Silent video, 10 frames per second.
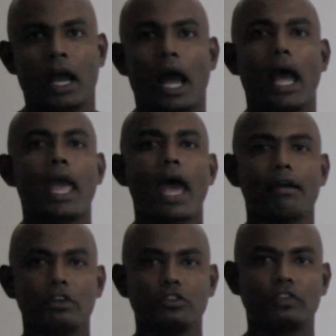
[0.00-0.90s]
I
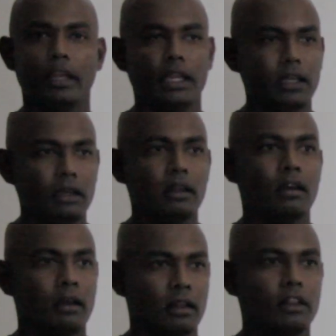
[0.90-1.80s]
haven't seen
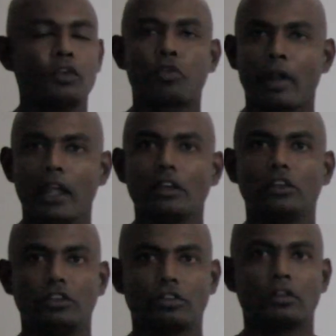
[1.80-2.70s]
the
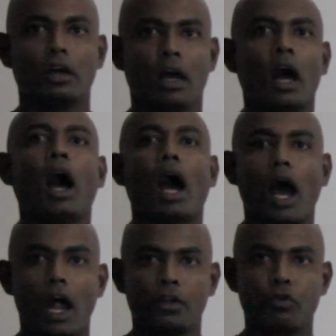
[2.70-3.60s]
trainers
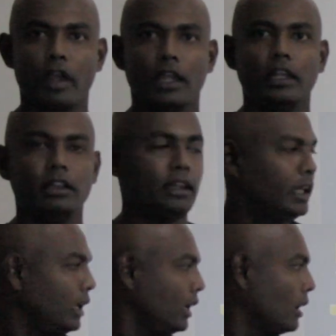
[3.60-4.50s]
are training
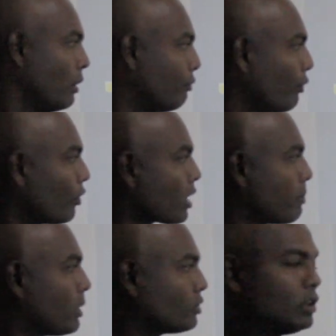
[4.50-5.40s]
the
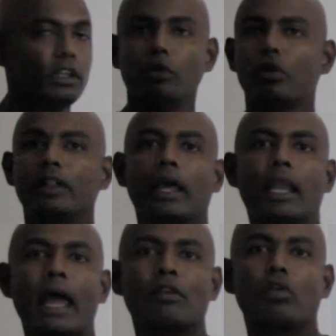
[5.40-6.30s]
forearm muscle during their
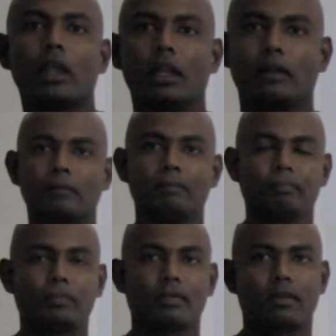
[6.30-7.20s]
land training.
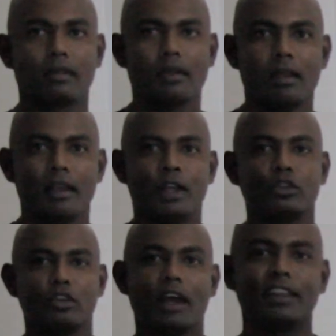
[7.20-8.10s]

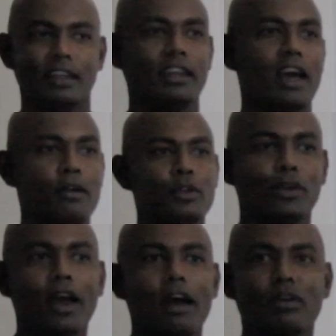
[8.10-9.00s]
So I think now
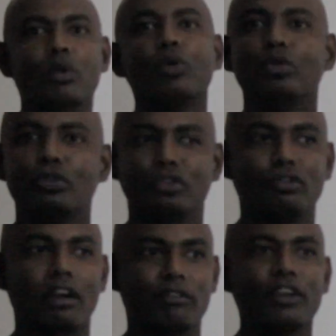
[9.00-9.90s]
you have a clue
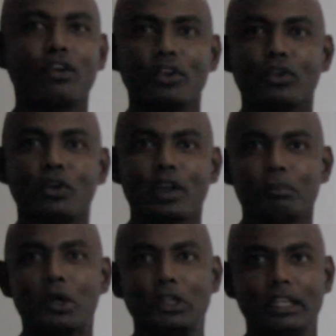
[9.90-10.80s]
what we're going to talk
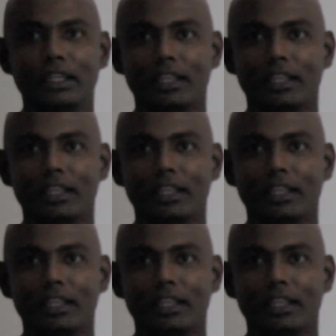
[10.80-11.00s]
about